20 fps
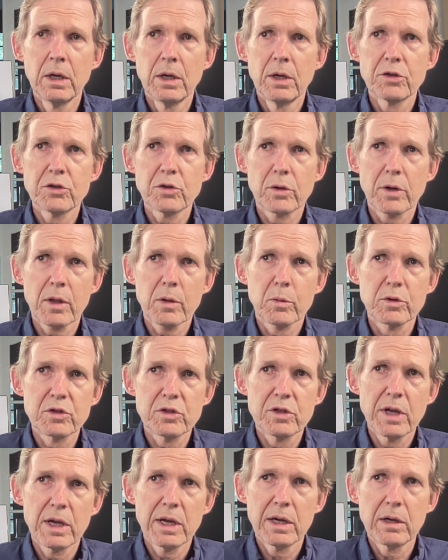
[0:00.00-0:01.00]
So in other
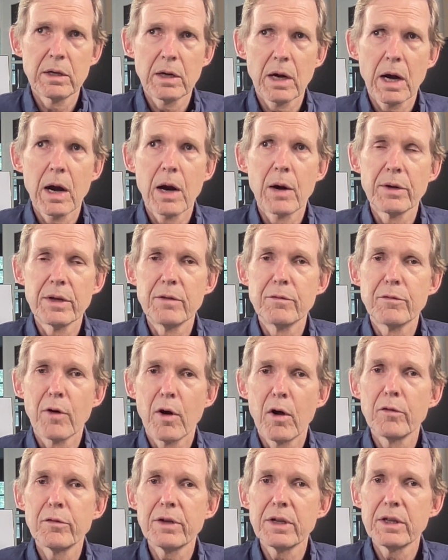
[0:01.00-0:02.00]
words, they are
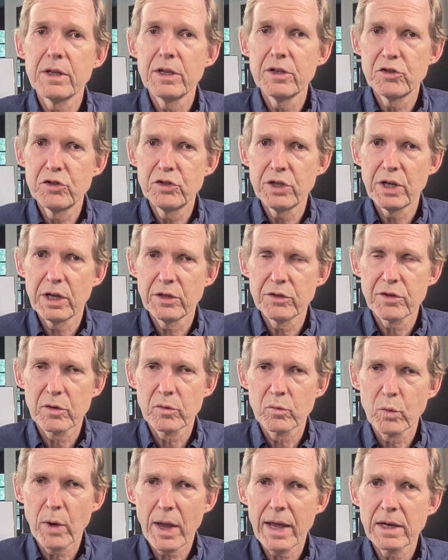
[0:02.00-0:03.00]
evolving these genes,
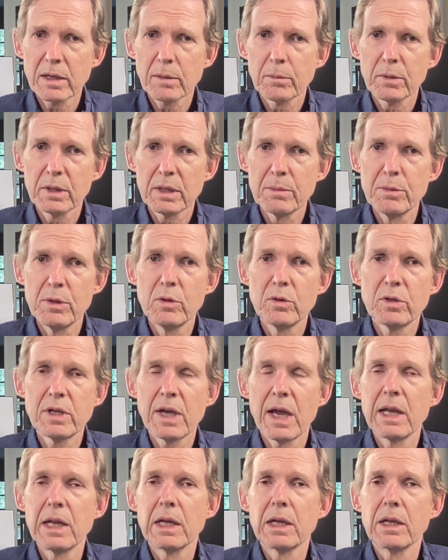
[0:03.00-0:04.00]
they're randomly
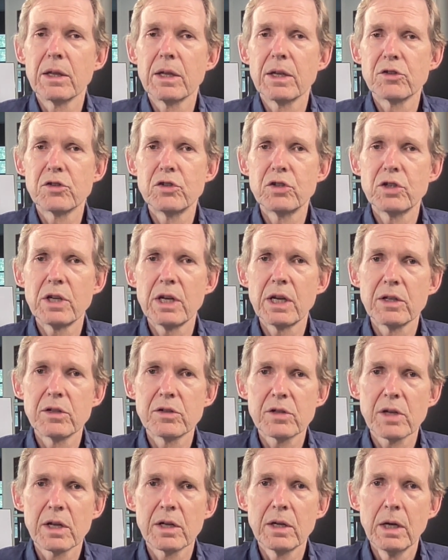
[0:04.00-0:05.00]
mutating these
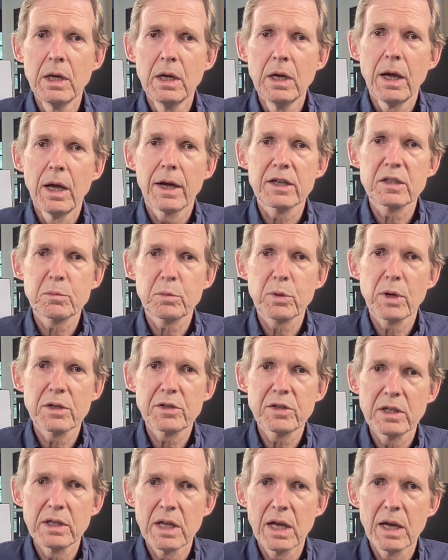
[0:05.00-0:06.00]
genes and
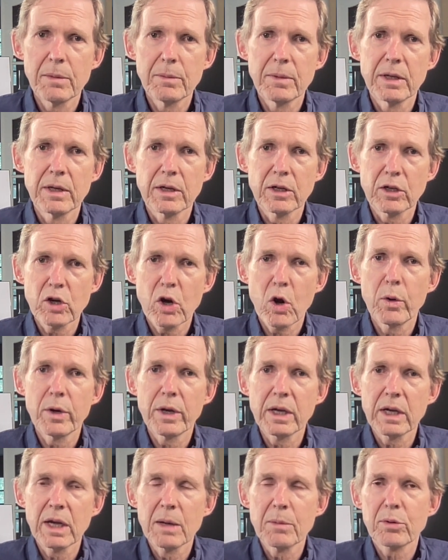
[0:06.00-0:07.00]
expressing them and
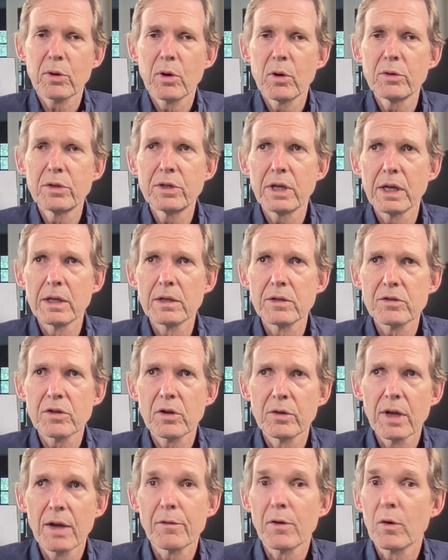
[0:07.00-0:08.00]
encoding a protein.
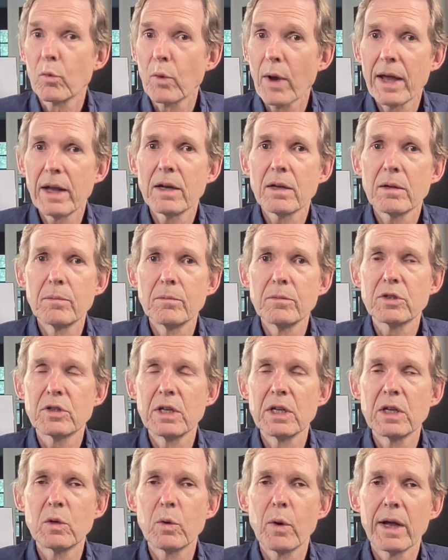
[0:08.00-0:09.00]
So you have a random
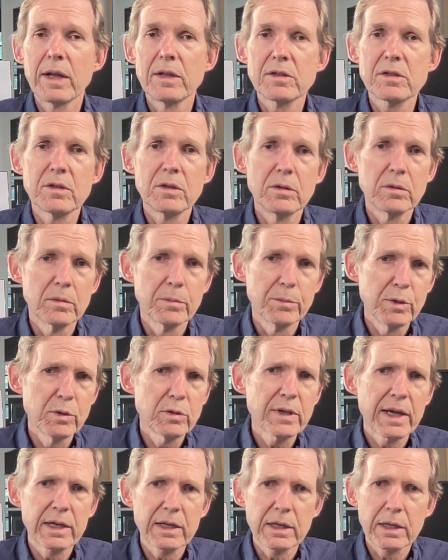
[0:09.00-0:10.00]
sequence, you
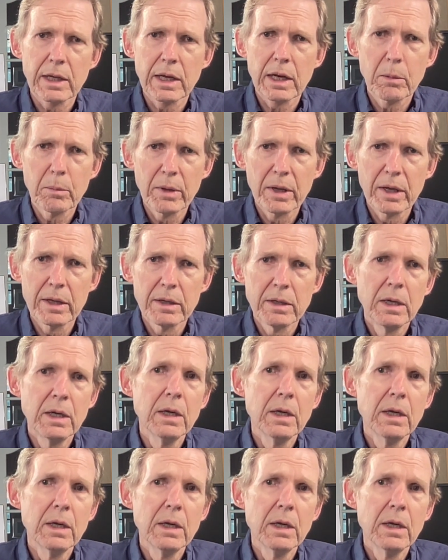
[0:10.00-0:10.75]
mutate it a little bit,